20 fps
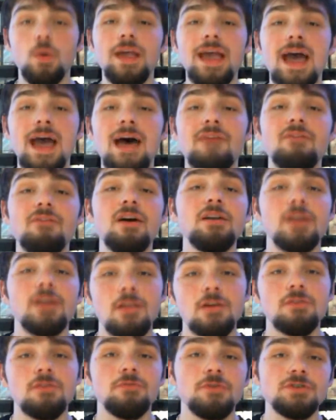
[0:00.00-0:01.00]
have
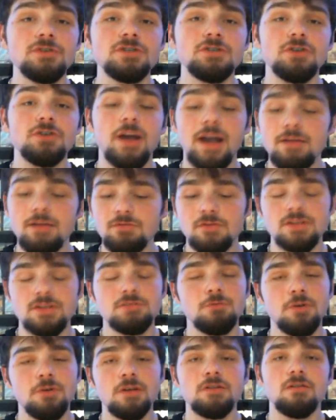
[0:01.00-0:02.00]
another Fusion Strike. After
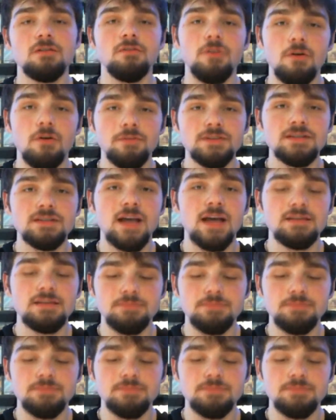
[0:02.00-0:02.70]
this, we're going to the Volming Skies